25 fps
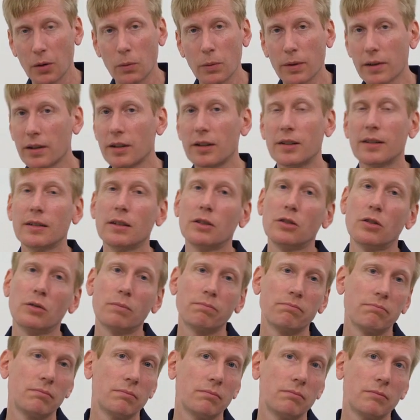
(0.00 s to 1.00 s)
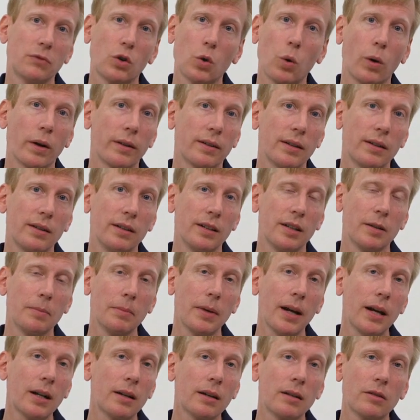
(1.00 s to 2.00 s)
where the quantity
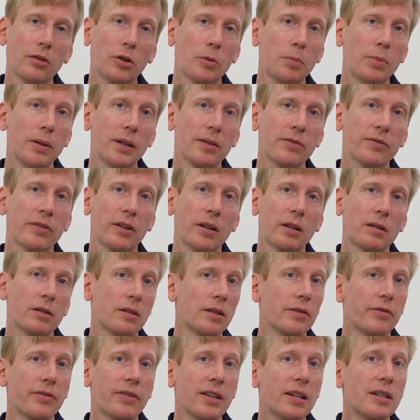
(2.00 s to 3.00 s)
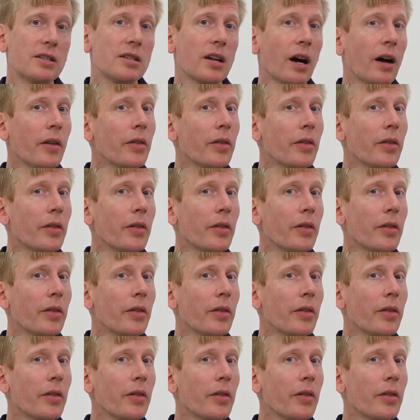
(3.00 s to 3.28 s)
demanded could be a function of things